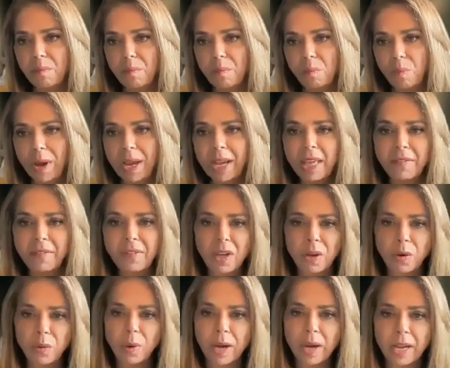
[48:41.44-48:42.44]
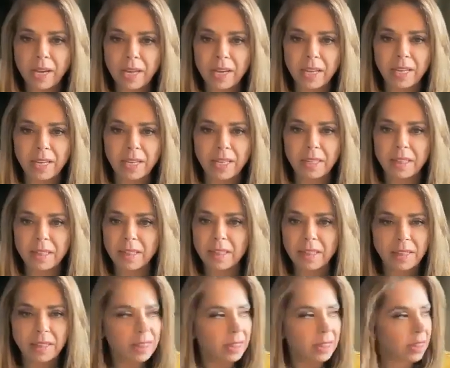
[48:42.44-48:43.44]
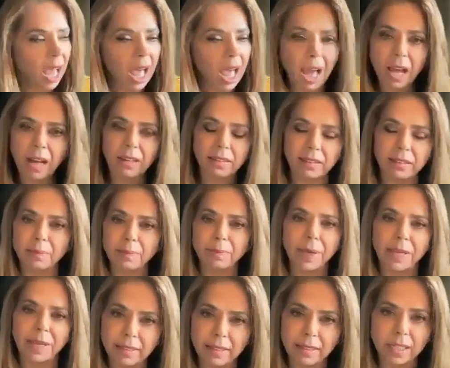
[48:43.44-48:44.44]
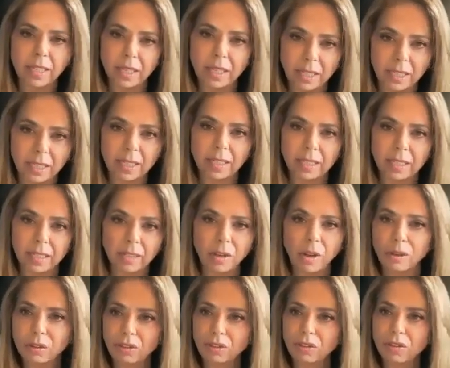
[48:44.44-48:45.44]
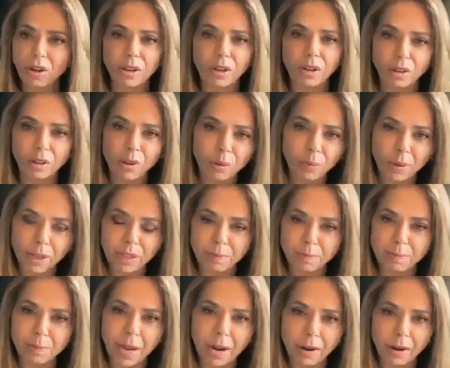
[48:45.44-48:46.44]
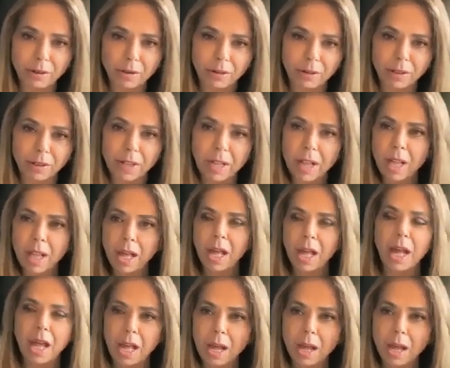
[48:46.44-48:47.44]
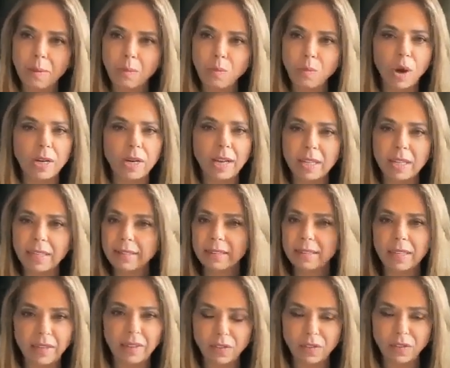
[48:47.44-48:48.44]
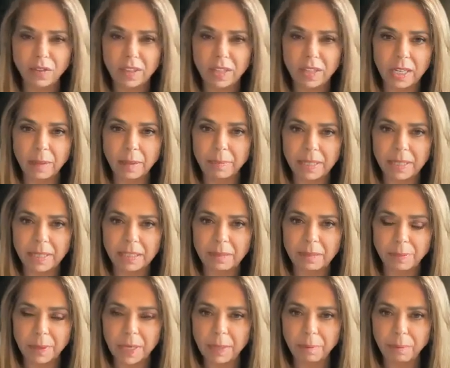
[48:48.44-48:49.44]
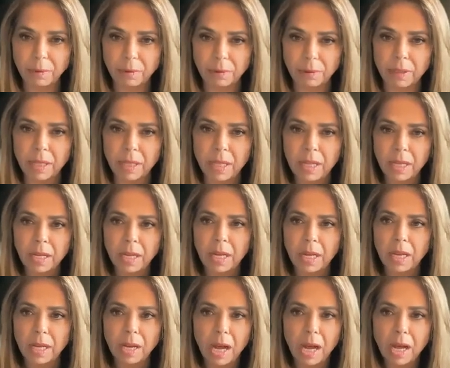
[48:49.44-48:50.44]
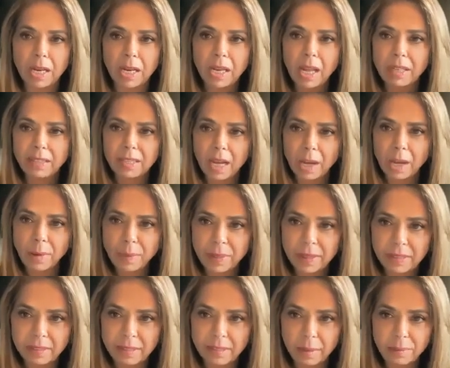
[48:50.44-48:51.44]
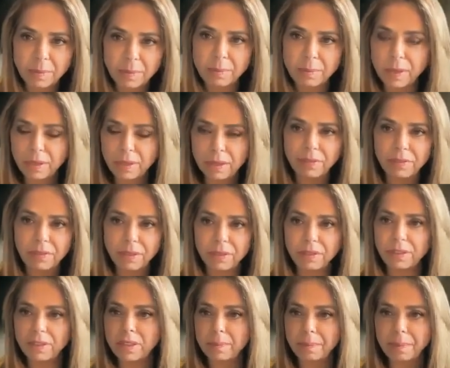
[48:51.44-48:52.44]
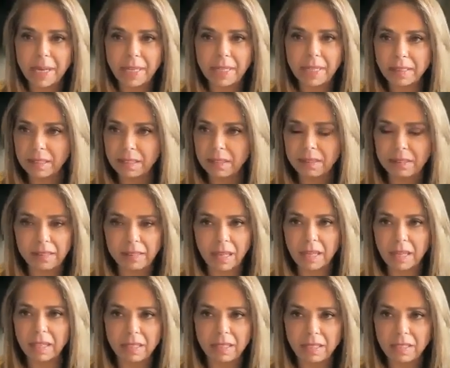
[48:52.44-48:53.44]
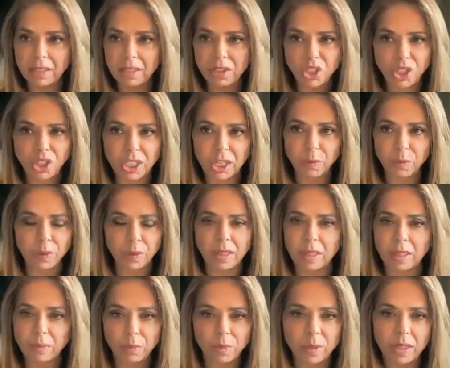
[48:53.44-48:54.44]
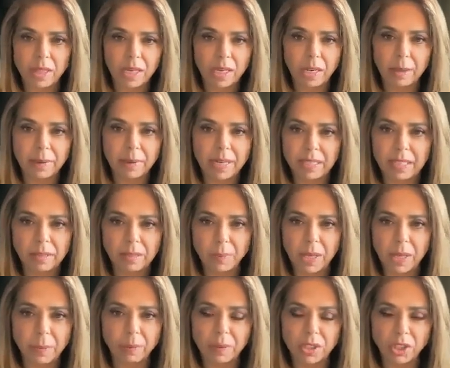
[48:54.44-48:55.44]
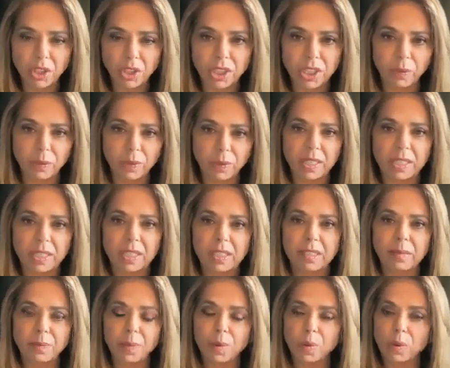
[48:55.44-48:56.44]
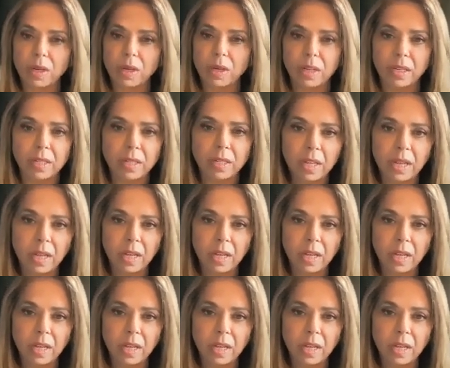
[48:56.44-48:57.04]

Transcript: We're giving away the house, basically, lock, stock, and almost barrel. What is left for the Lebanese people? I'd like to open this up to both of you to debate this and share with the Lebanese people and share with the diaspora